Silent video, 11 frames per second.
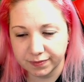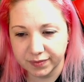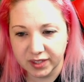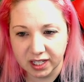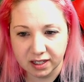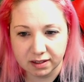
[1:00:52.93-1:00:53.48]

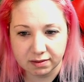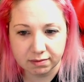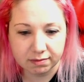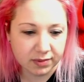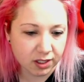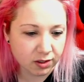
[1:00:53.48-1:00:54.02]
then
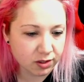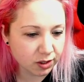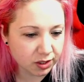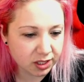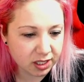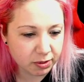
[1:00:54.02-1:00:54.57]
there's a little
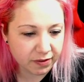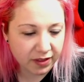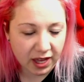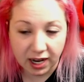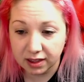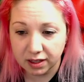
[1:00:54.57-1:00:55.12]
sleepy of that.
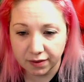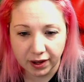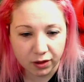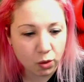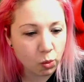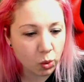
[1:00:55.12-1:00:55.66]
I love how
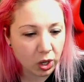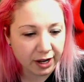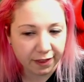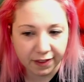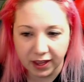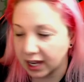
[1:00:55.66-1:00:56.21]
the one
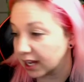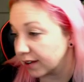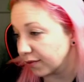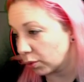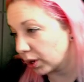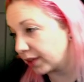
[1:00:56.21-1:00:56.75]
thing, I have
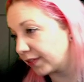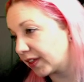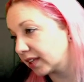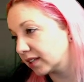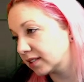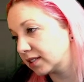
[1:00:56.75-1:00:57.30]
one thing
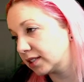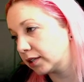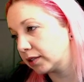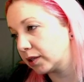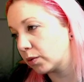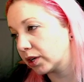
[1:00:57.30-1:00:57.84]
that's
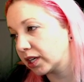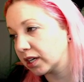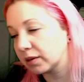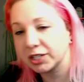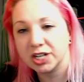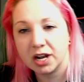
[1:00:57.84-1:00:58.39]
literally working on
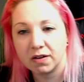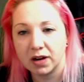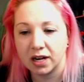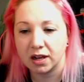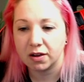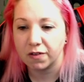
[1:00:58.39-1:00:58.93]
my chat right
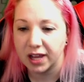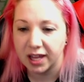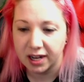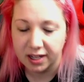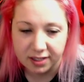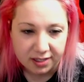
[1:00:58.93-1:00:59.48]
now,
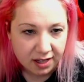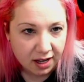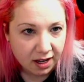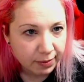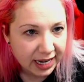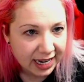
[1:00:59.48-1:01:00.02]
and it's my